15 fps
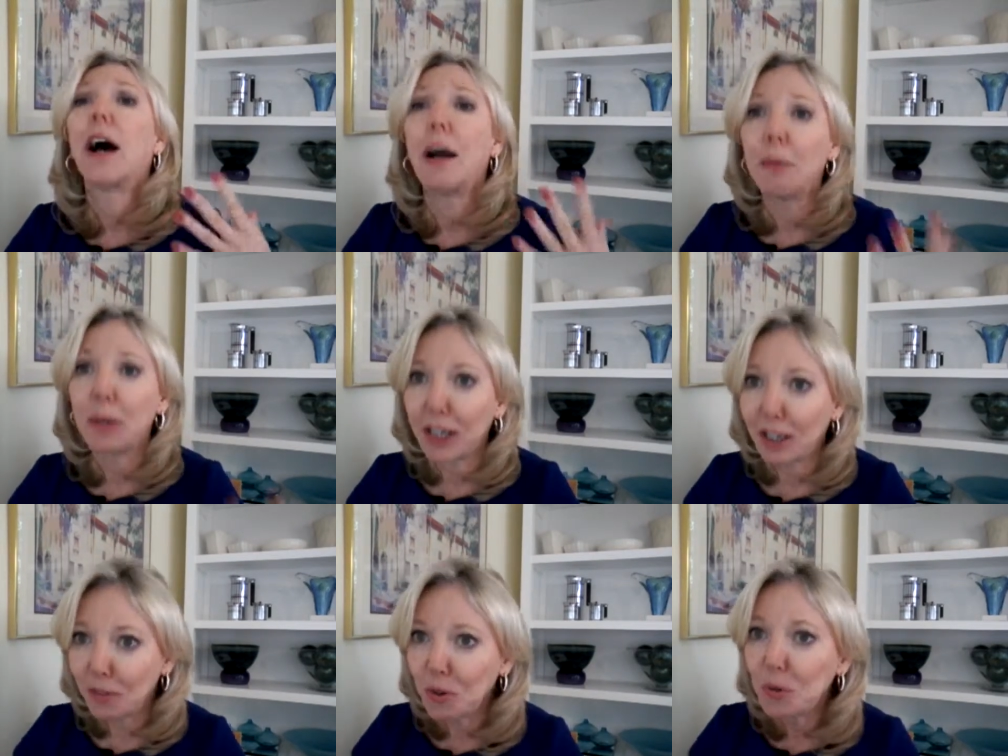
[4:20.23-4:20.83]
I'm
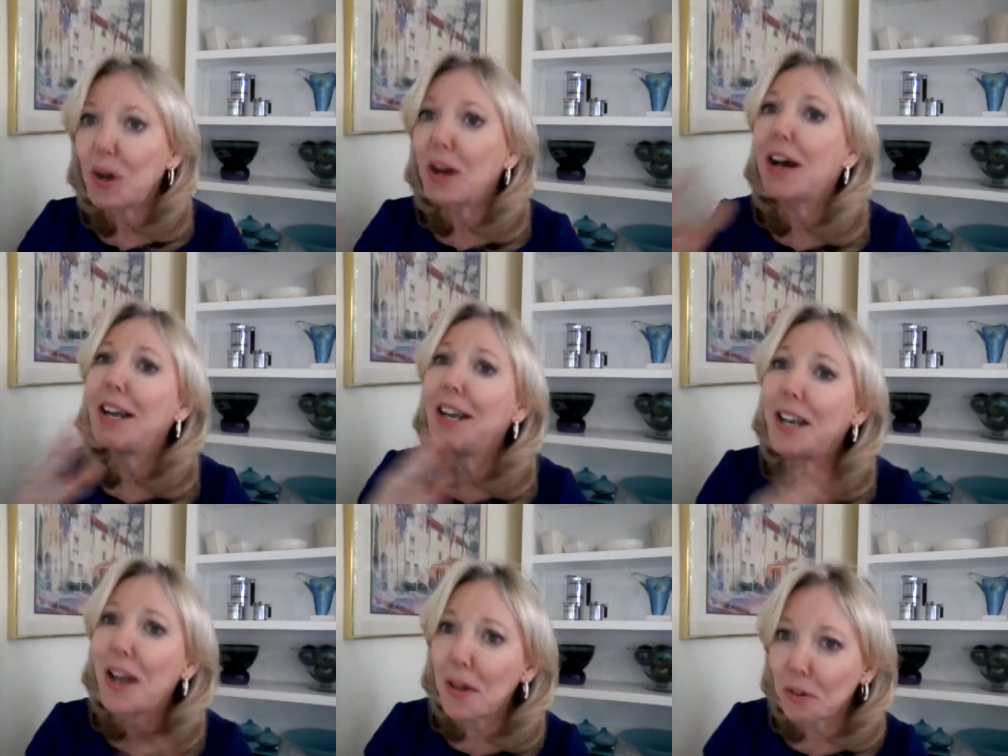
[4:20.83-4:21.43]
going to give you
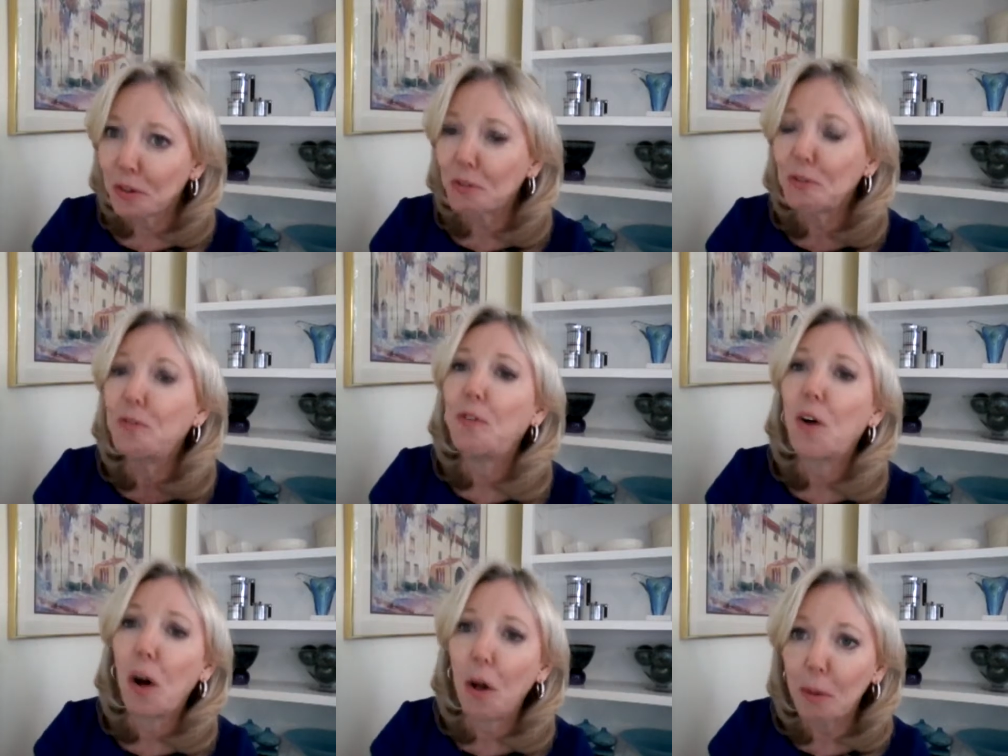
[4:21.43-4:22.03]
another
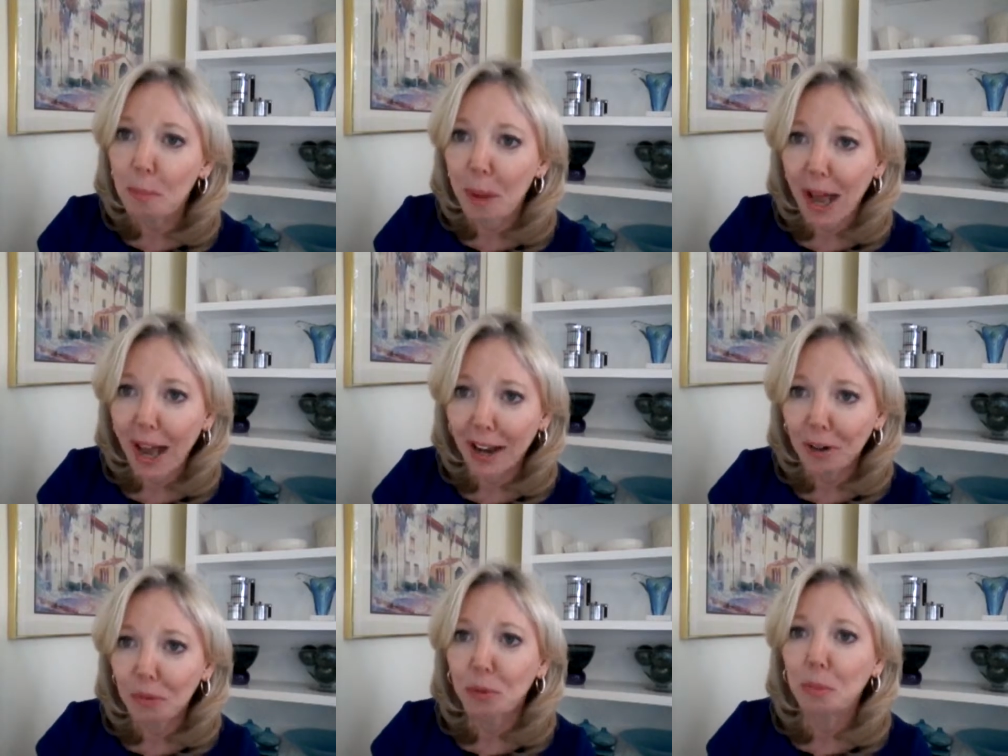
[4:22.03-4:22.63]

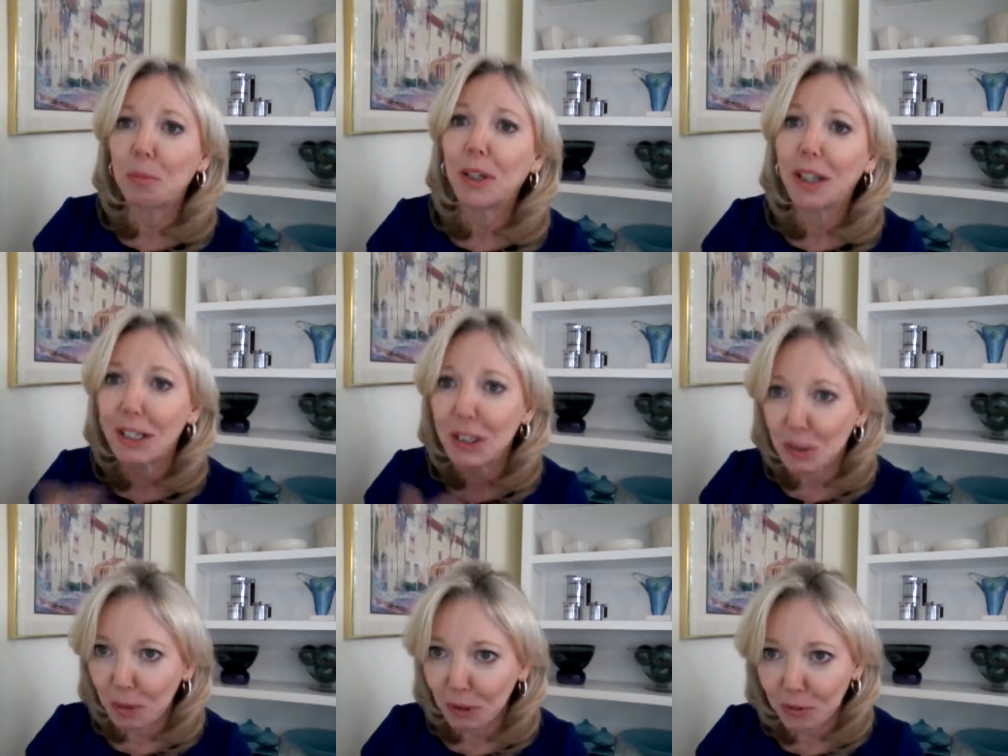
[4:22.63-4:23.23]
fallback
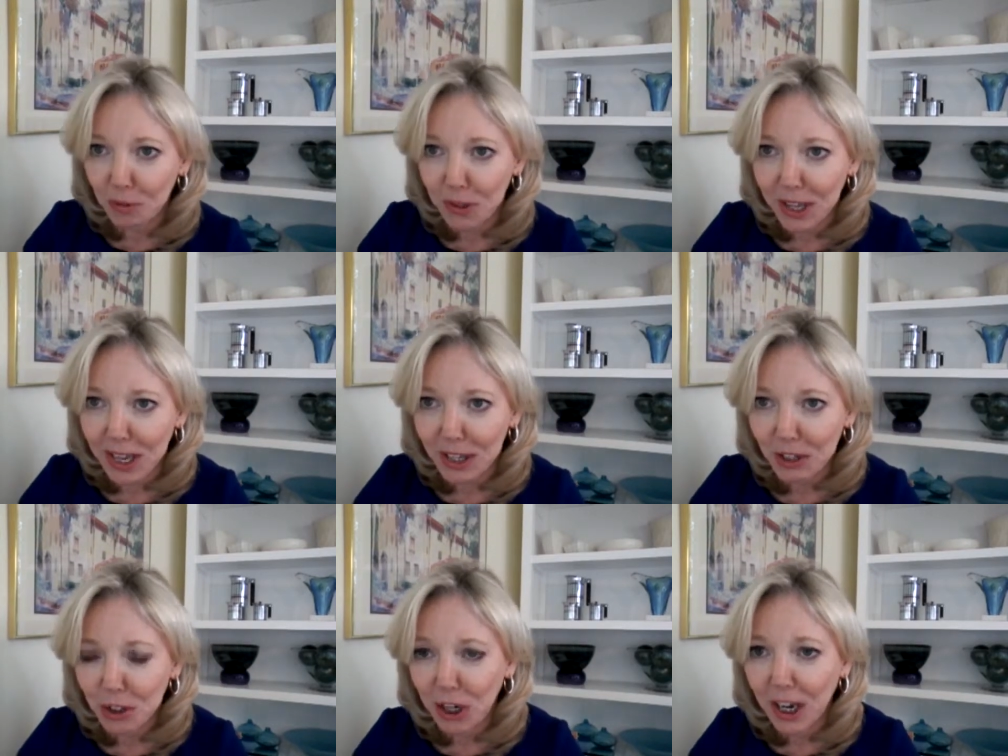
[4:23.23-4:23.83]
replacement for the
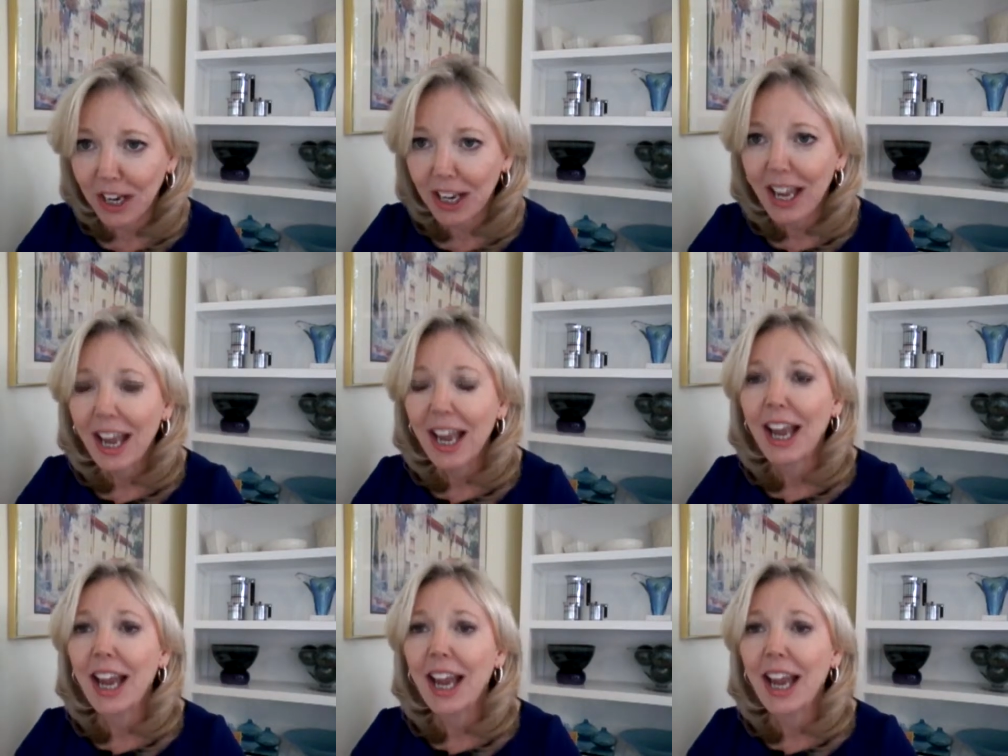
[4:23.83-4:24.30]
handshake.